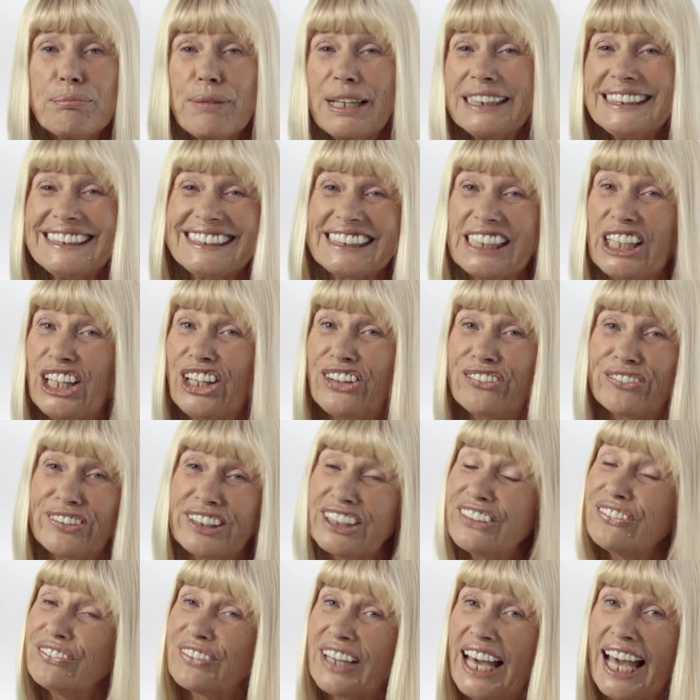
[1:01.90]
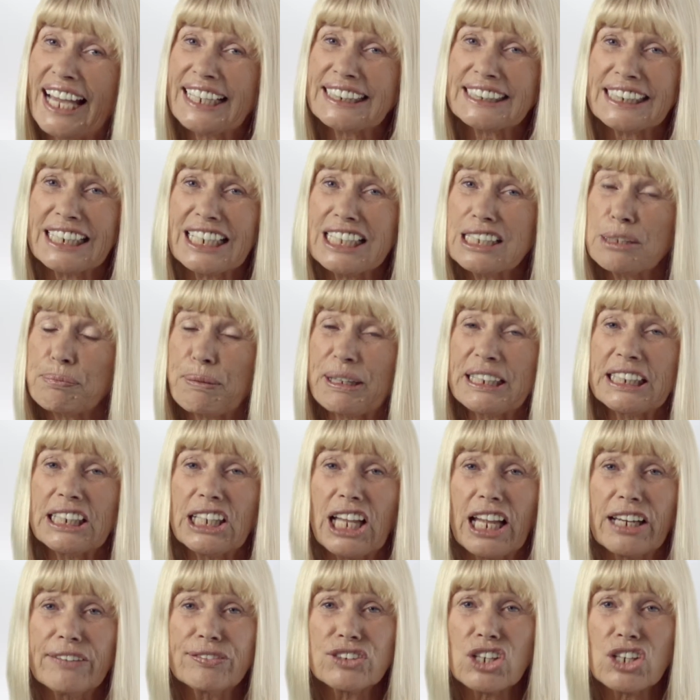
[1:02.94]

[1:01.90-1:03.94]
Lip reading: myself in the fact that I spend a lot of